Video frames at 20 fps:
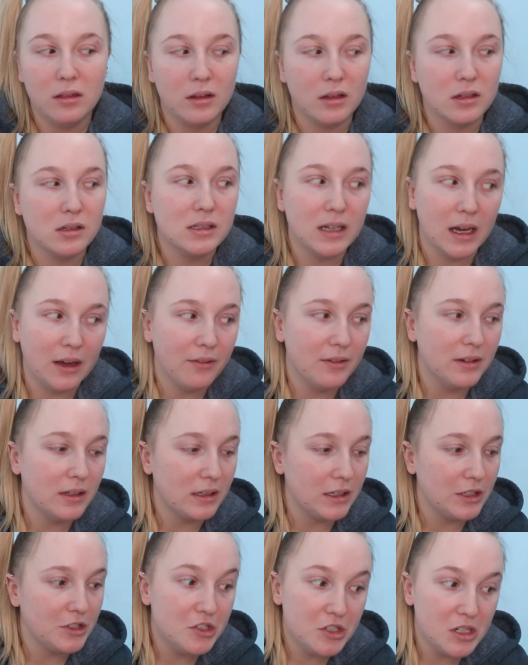They're
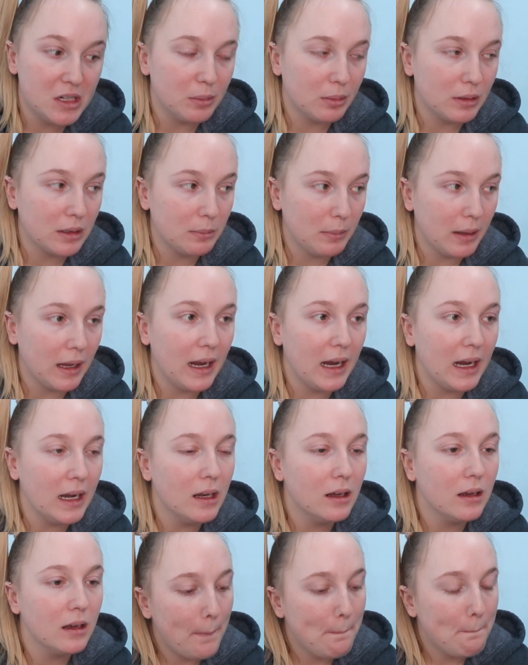definitely cheaply
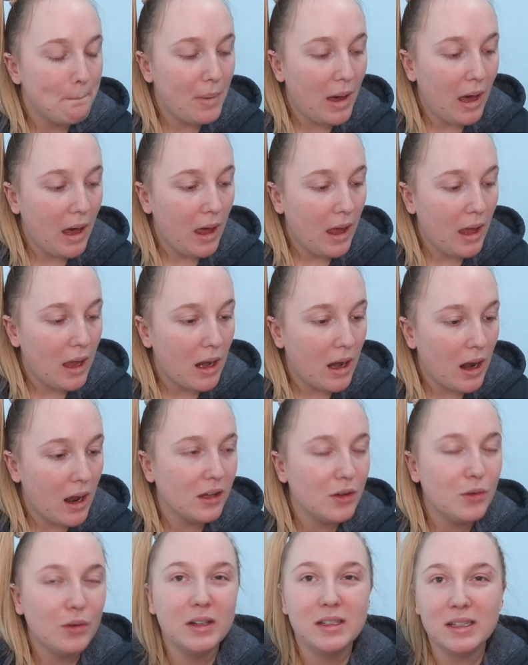made, but
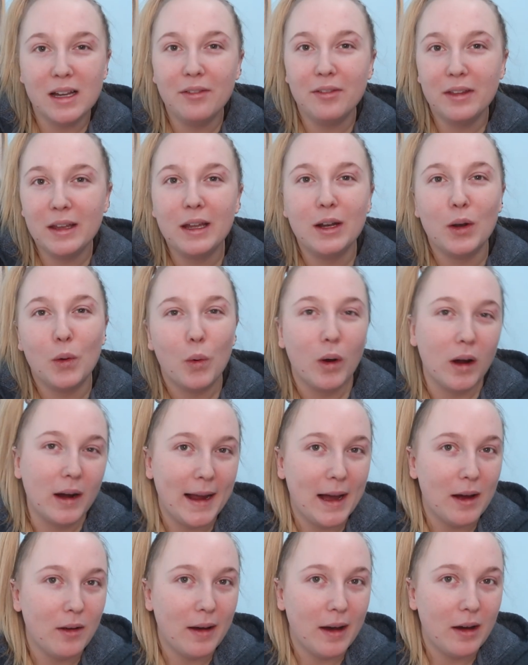you could definitely get a
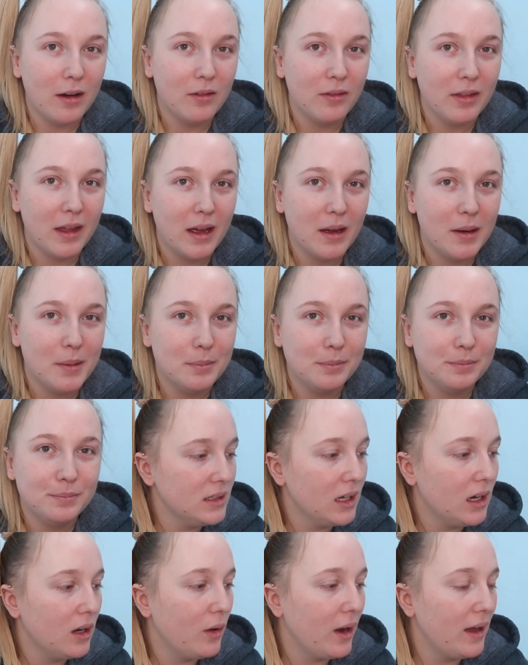workout out of them.
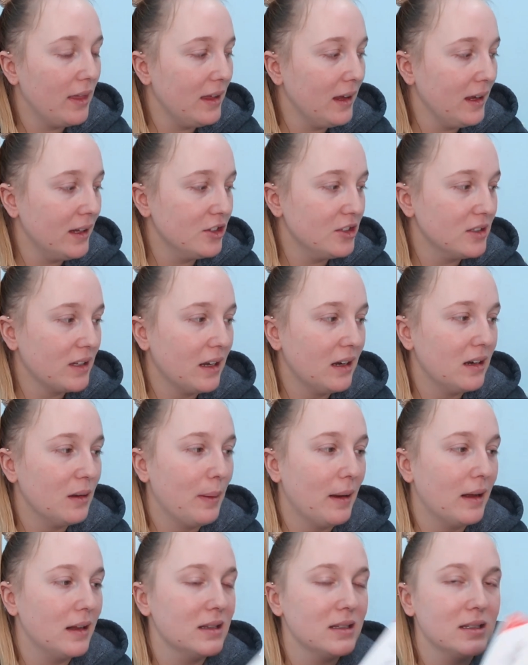So I think it just kind of
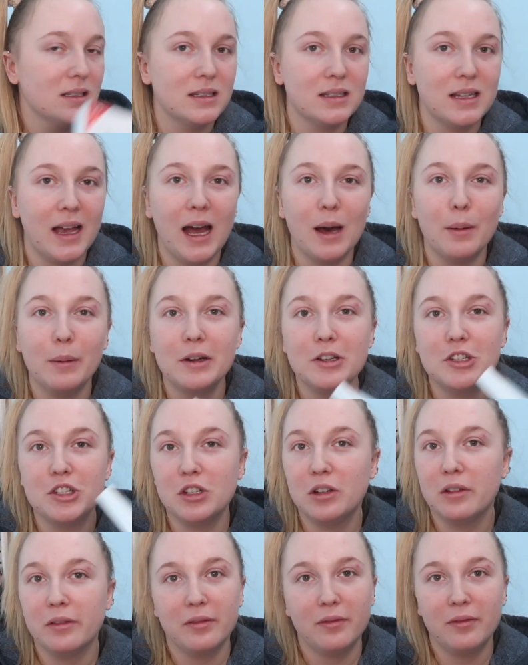depends how much
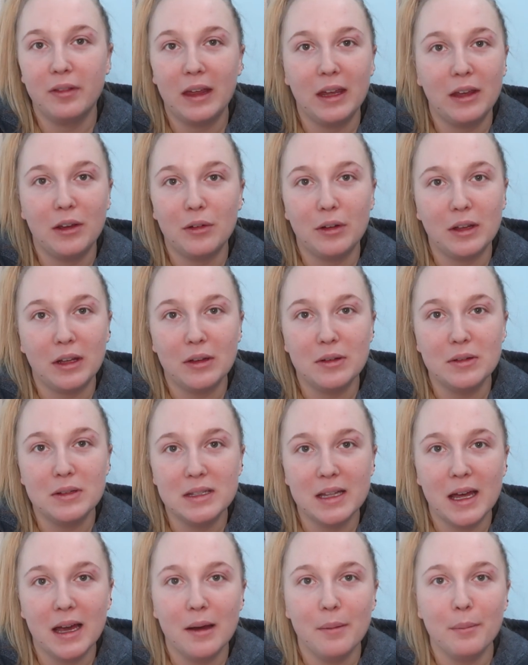you think you'll use
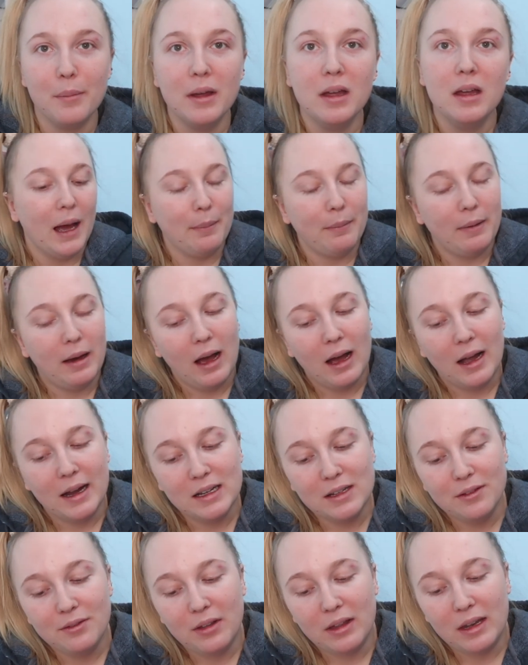them. I'm
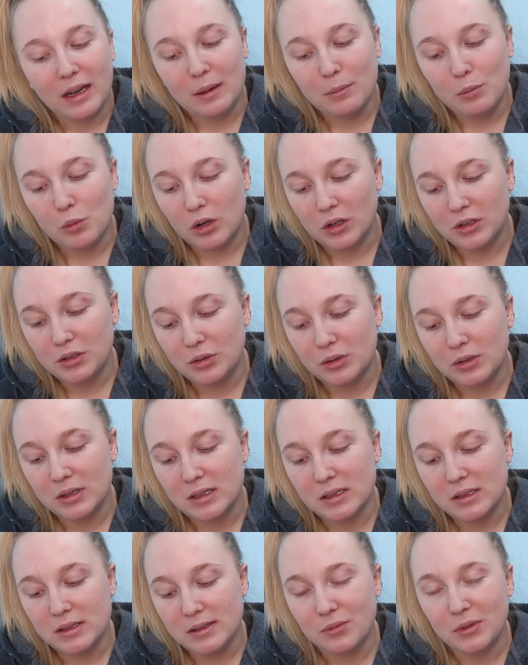kind of leaning more
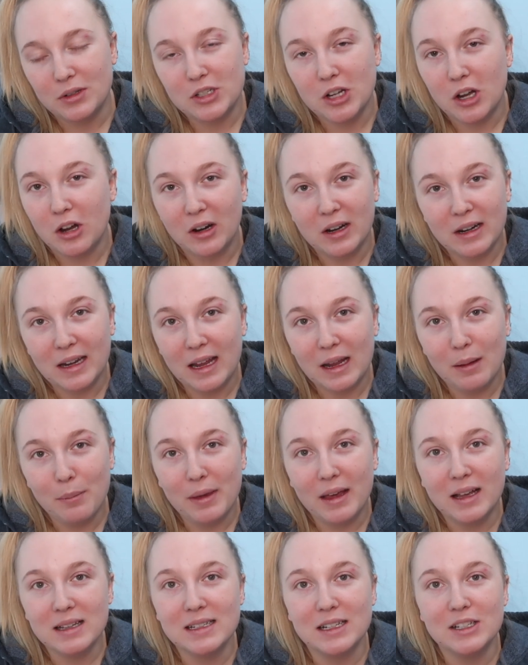towards returning
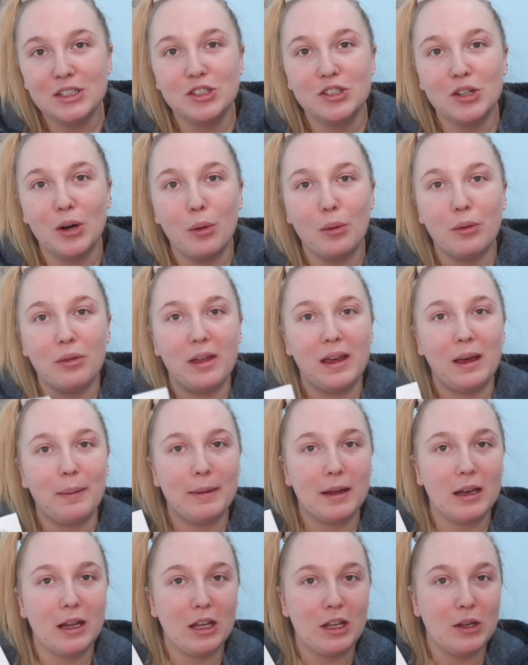because I don't think I'm
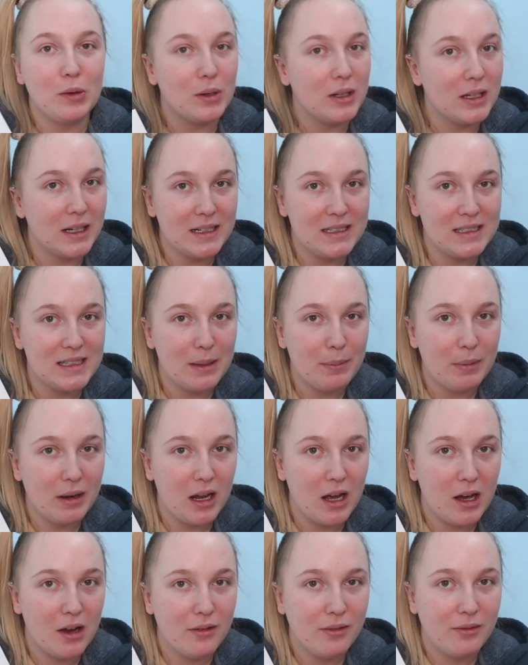gonna utilize them
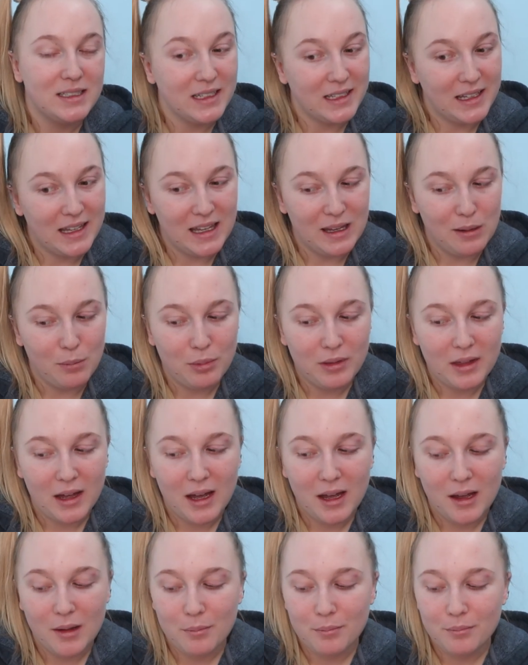enough to keep
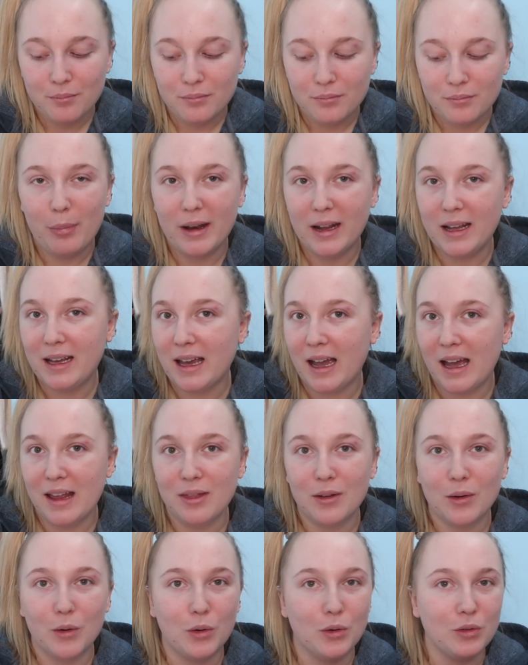them. But again,
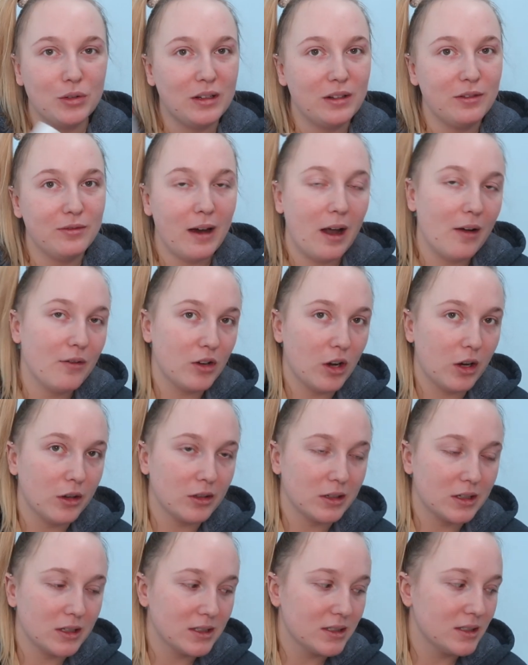they're only
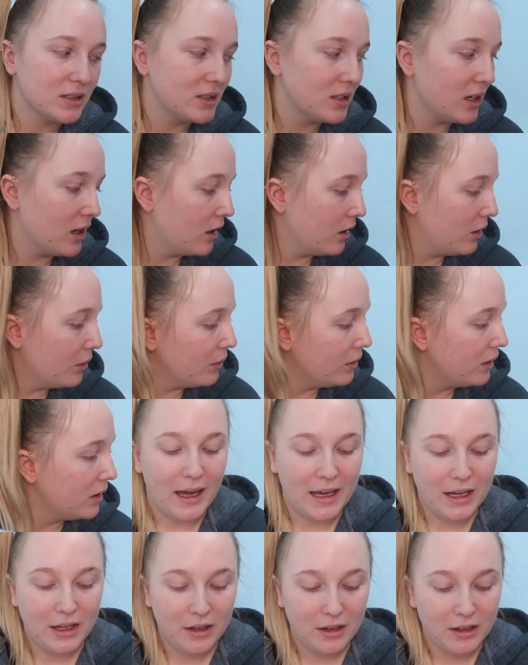$5, so
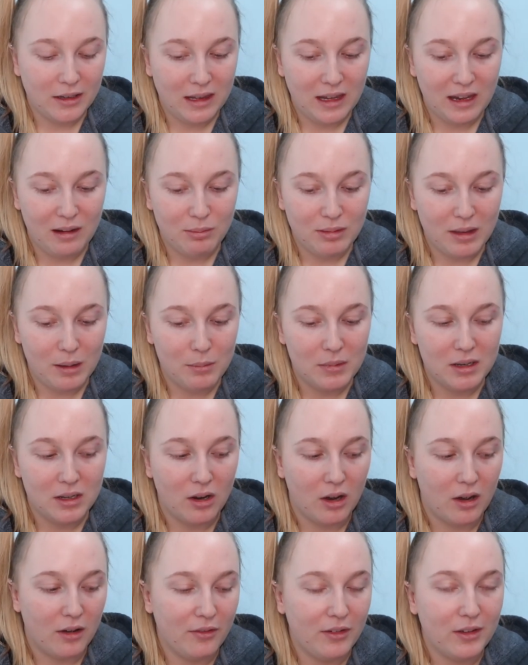I could keep them and
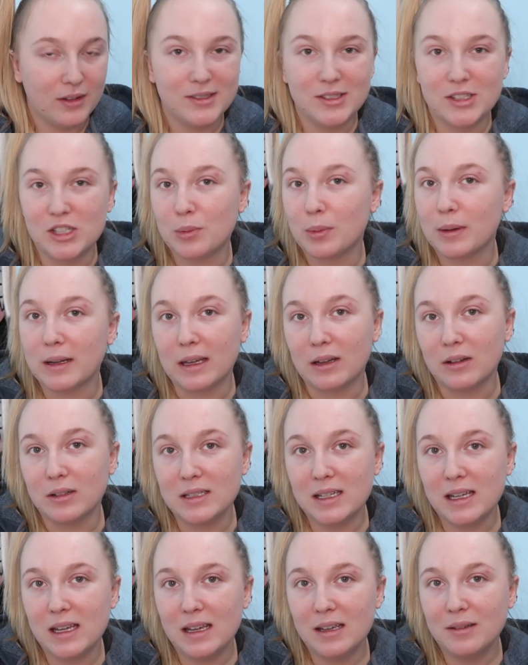not feel super
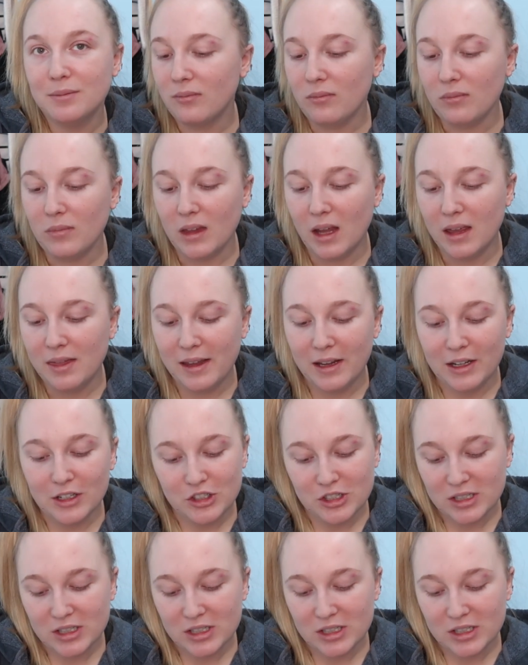guilty. I think it's